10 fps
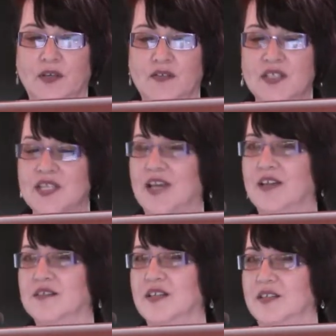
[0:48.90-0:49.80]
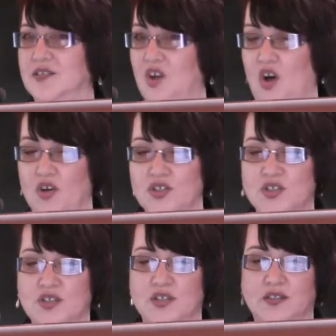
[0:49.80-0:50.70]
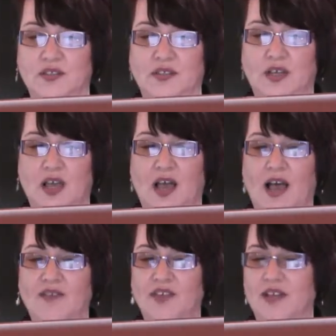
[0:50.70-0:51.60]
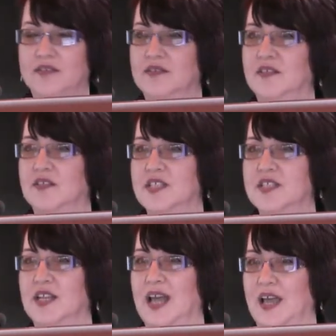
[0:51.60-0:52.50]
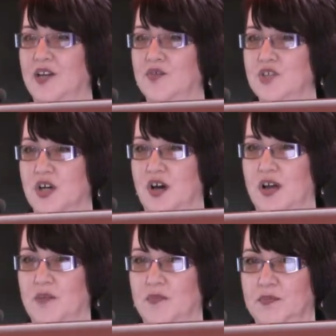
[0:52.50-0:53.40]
The second is cost, and then there's the lack of time.